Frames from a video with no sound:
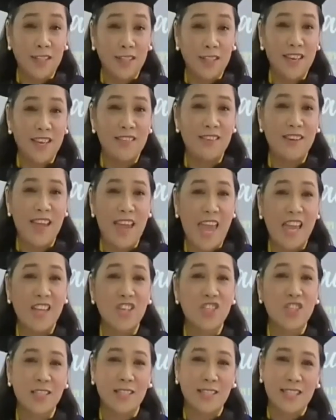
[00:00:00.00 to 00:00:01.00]
and their
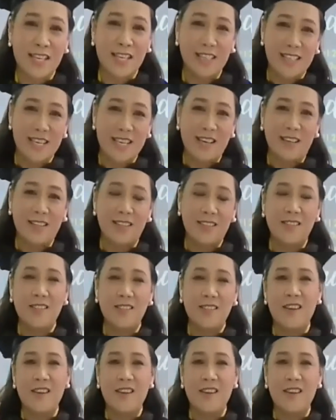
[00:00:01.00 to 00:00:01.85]
ancient ideas?